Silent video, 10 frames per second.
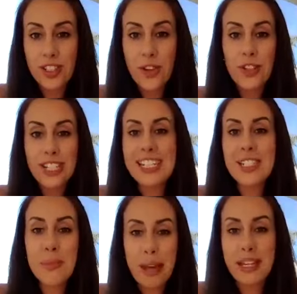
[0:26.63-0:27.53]
So you need
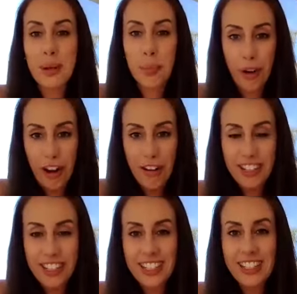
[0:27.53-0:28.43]
to make it a
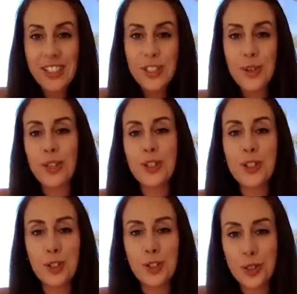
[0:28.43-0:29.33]
priority so that you
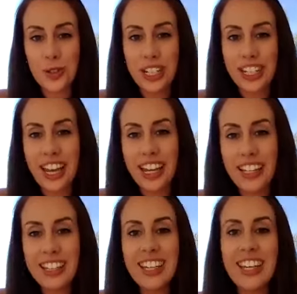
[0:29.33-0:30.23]
do it,
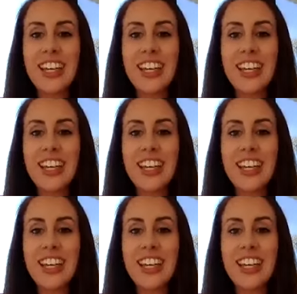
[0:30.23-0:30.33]
okay?